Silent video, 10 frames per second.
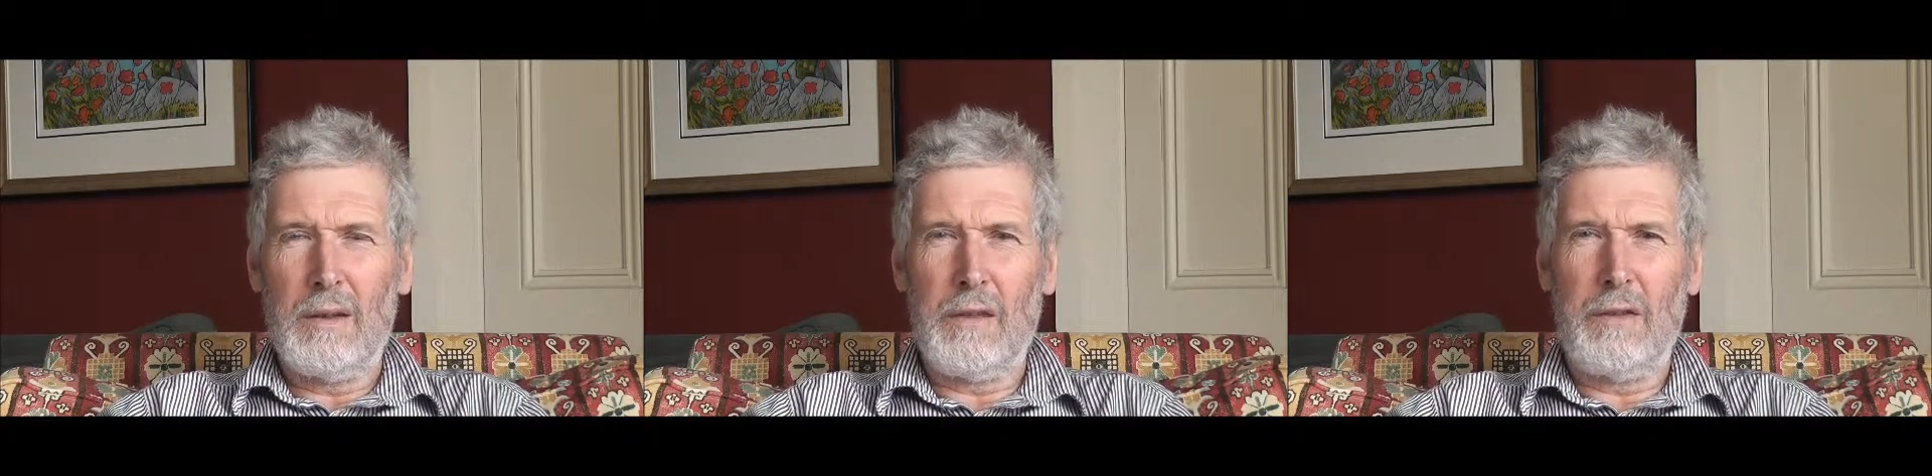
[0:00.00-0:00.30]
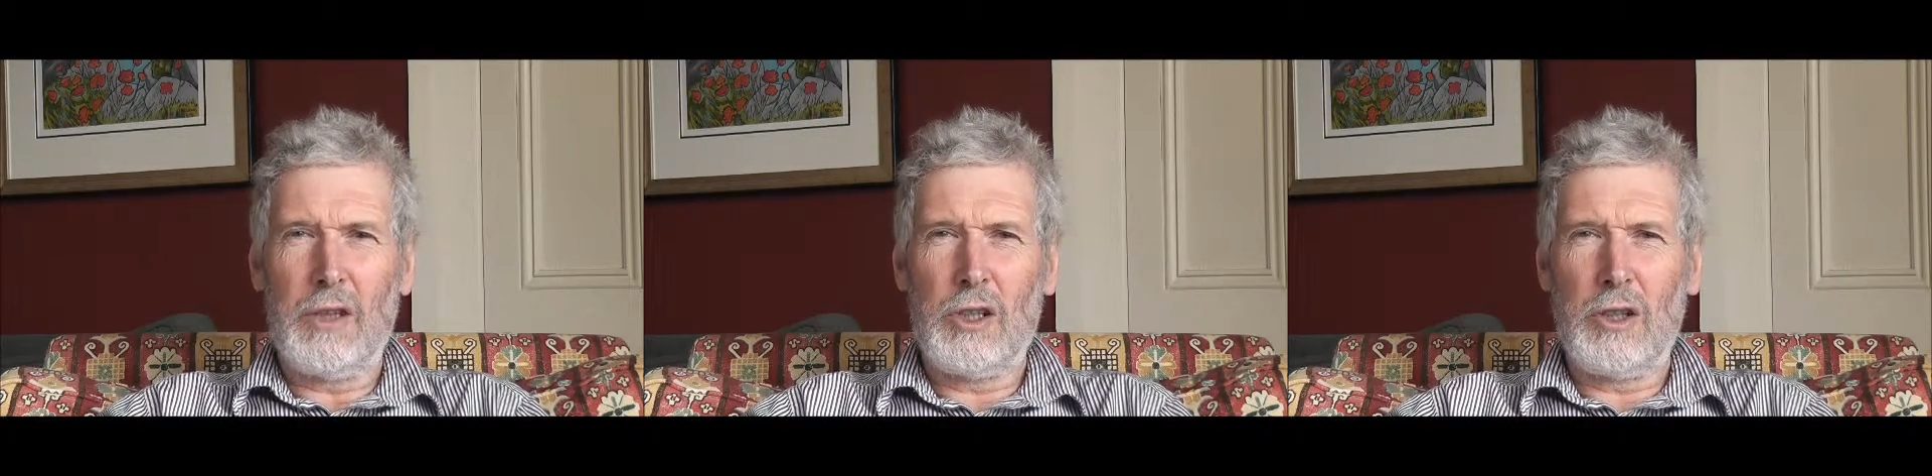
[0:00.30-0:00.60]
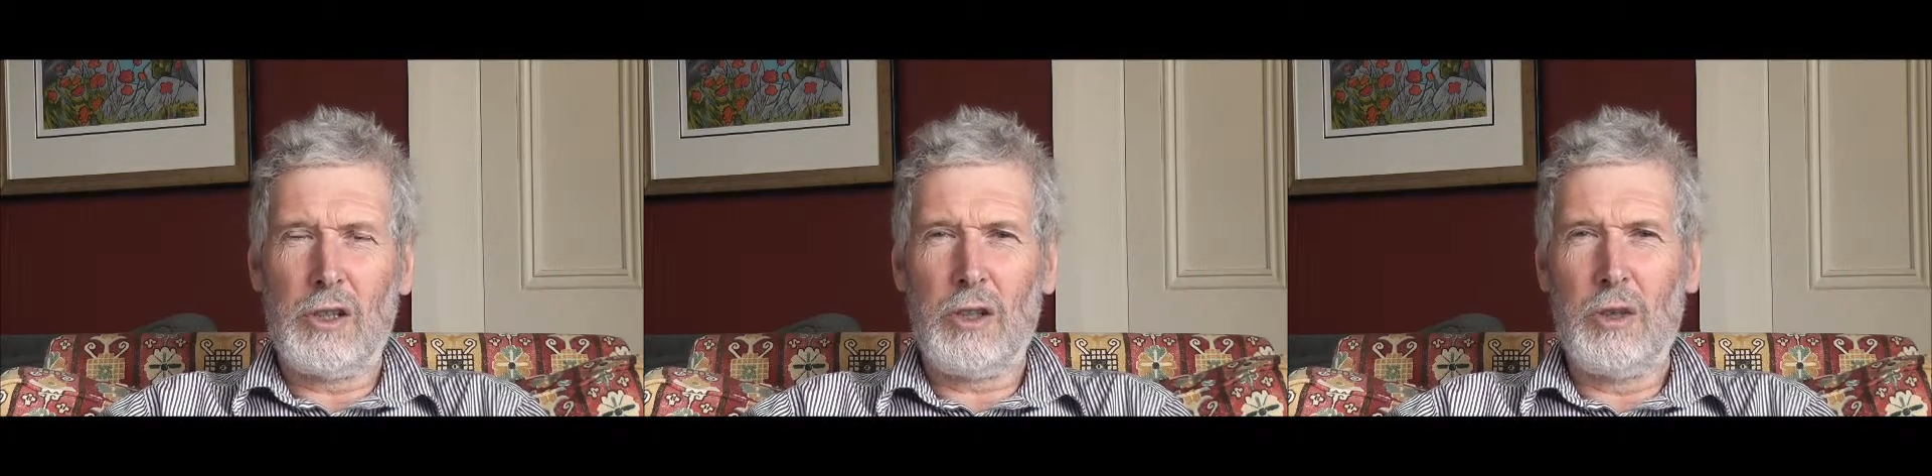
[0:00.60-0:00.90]

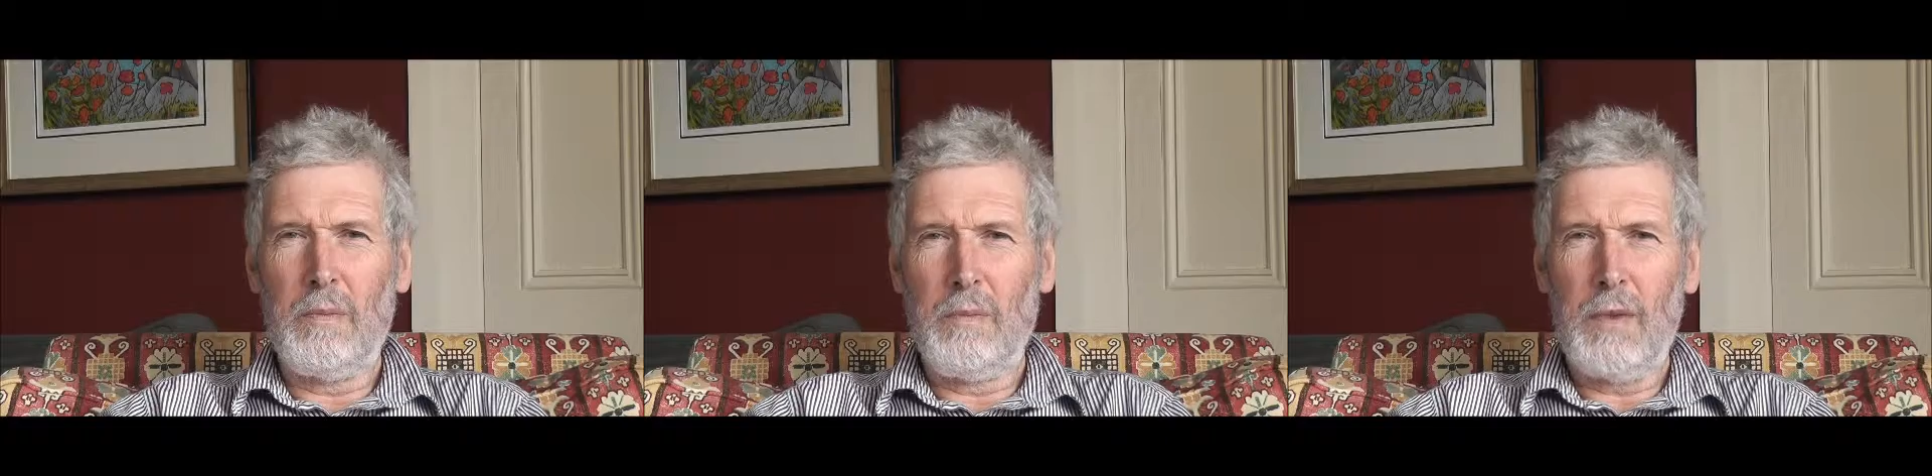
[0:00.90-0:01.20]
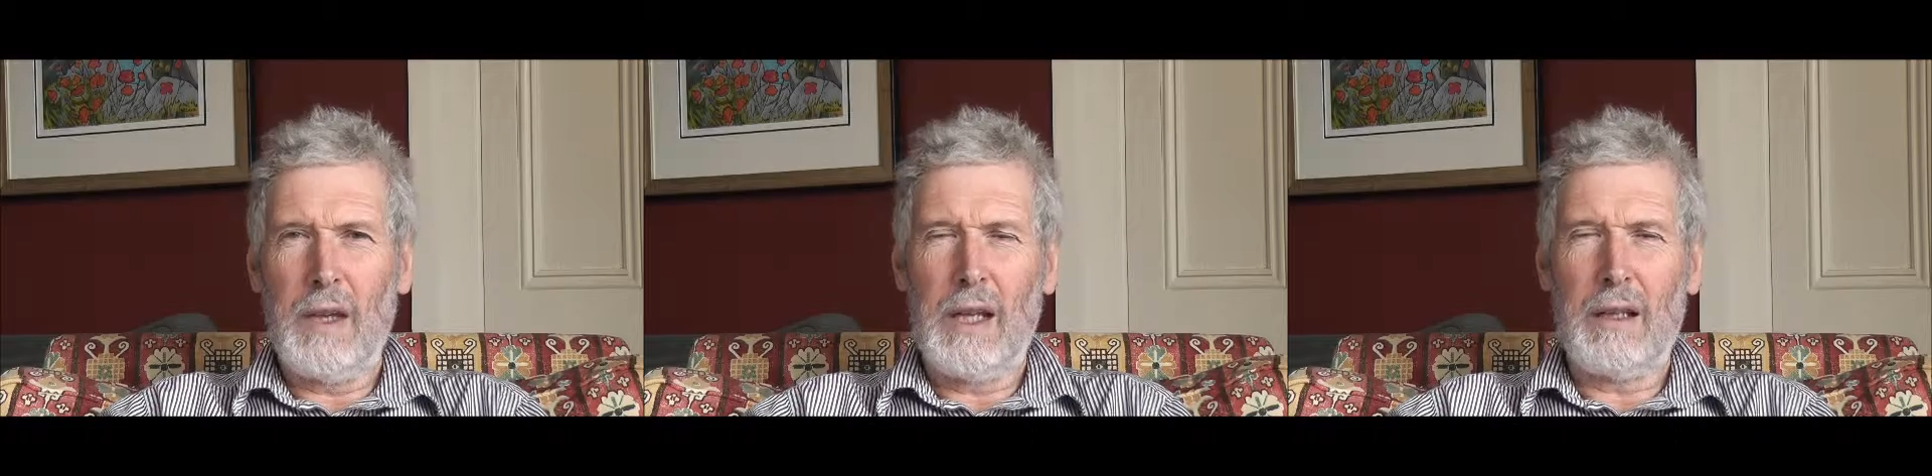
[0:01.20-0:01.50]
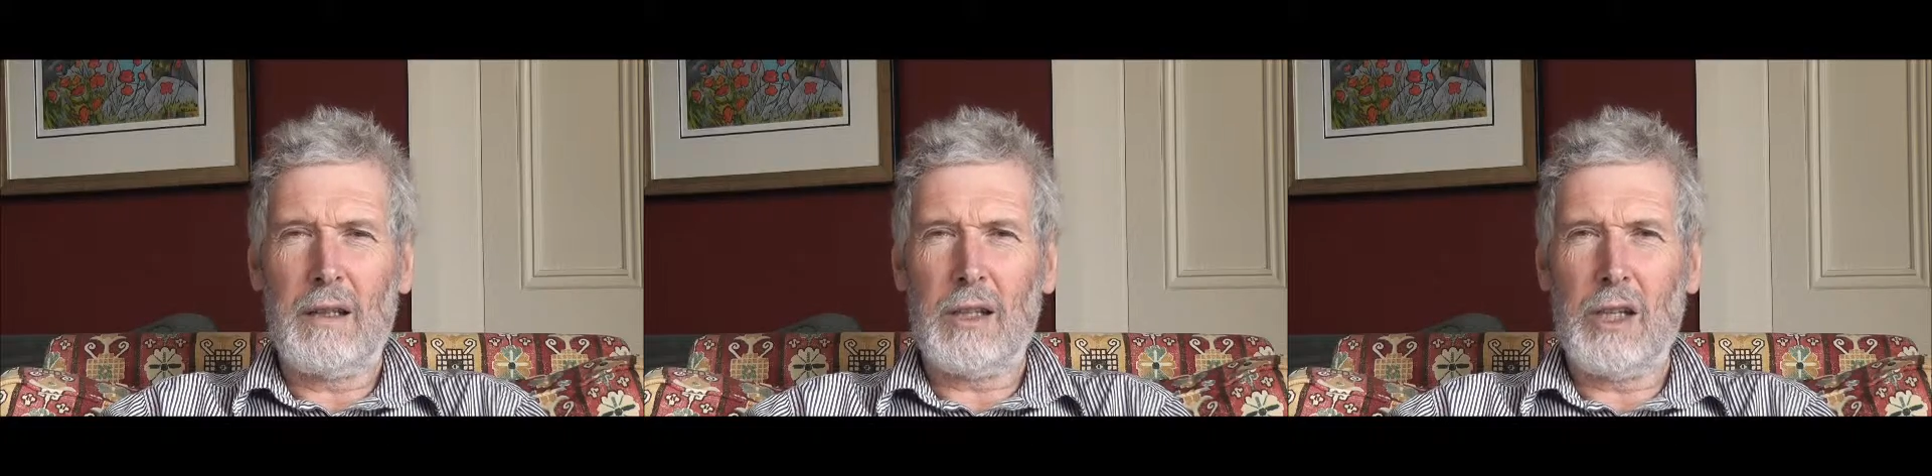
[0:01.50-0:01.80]
definition is good
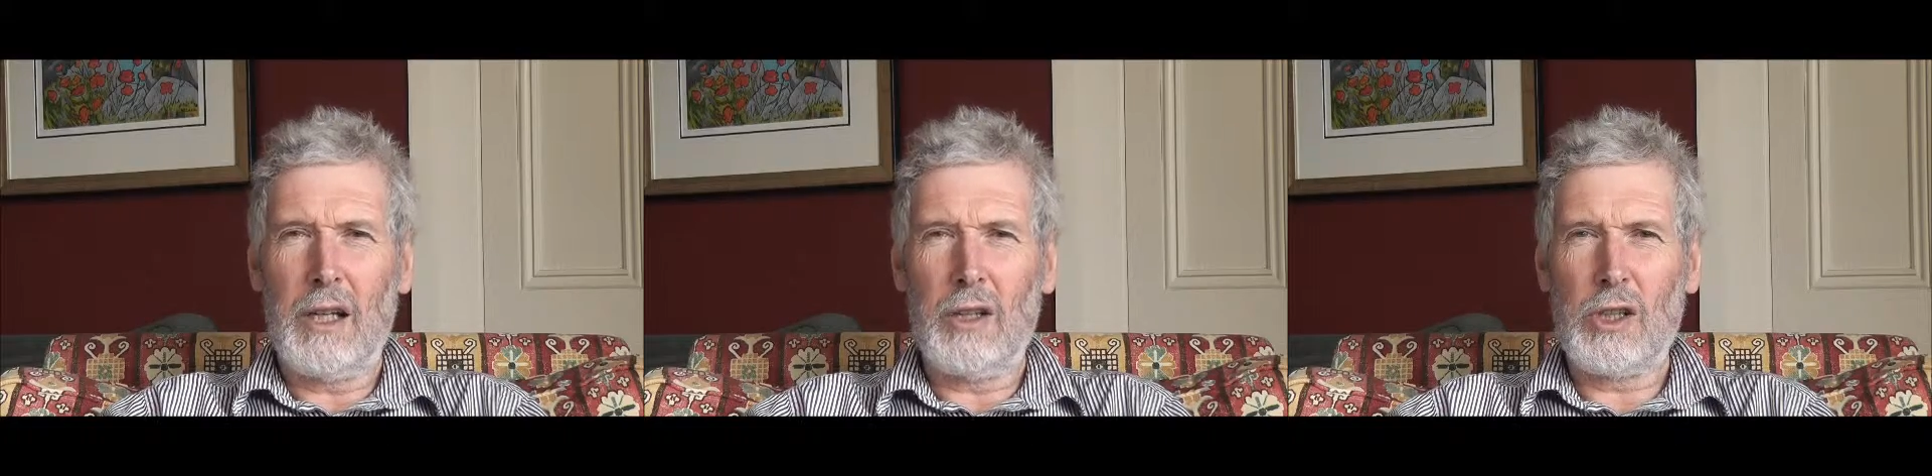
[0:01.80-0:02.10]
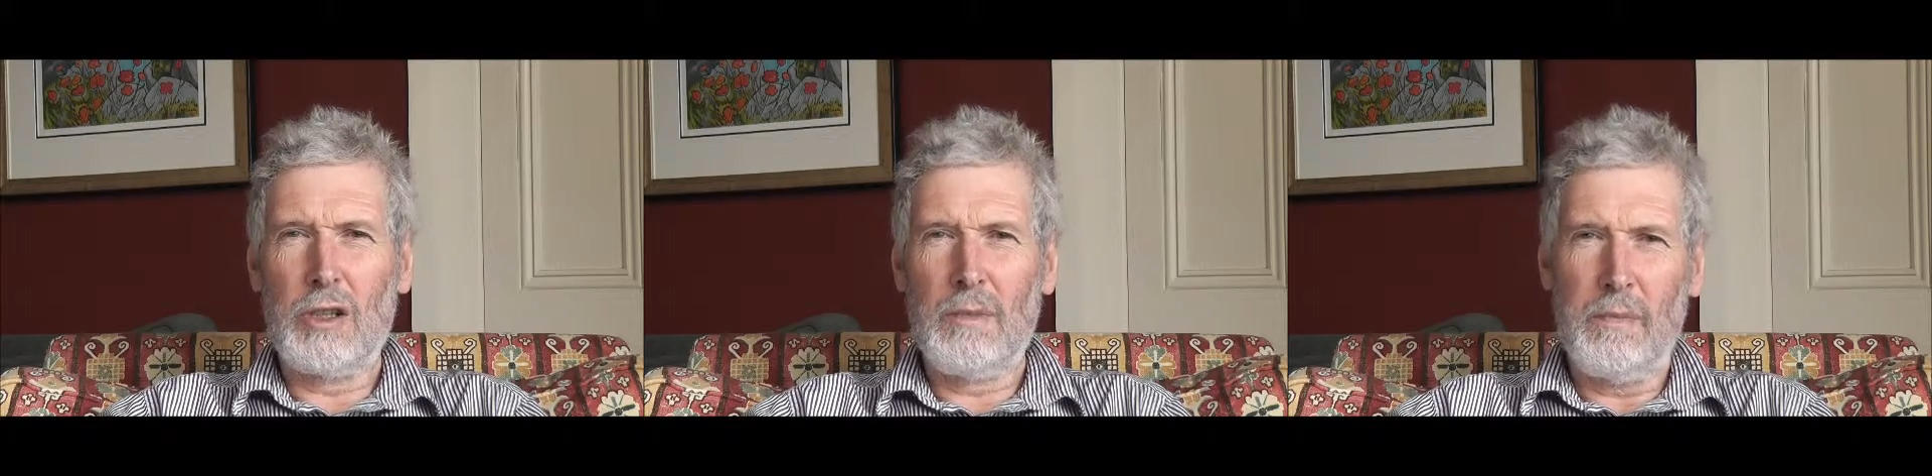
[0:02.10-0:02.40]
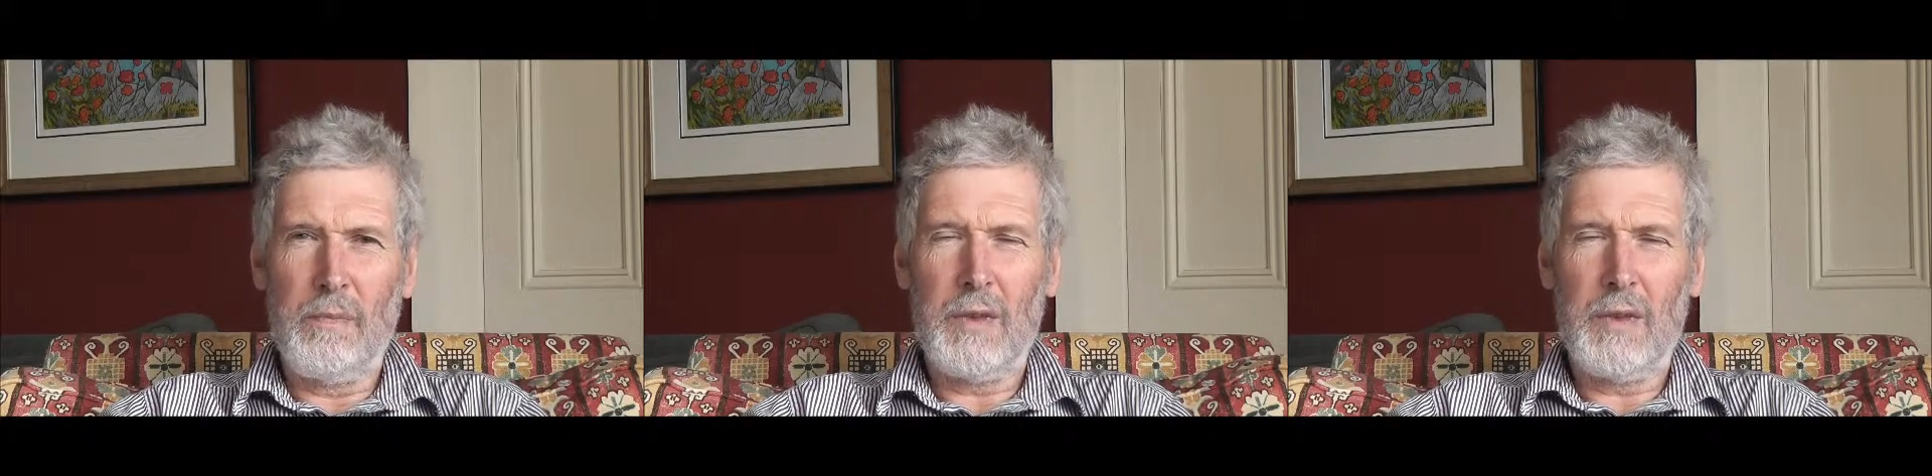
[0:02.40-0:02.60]
and that the sound is good.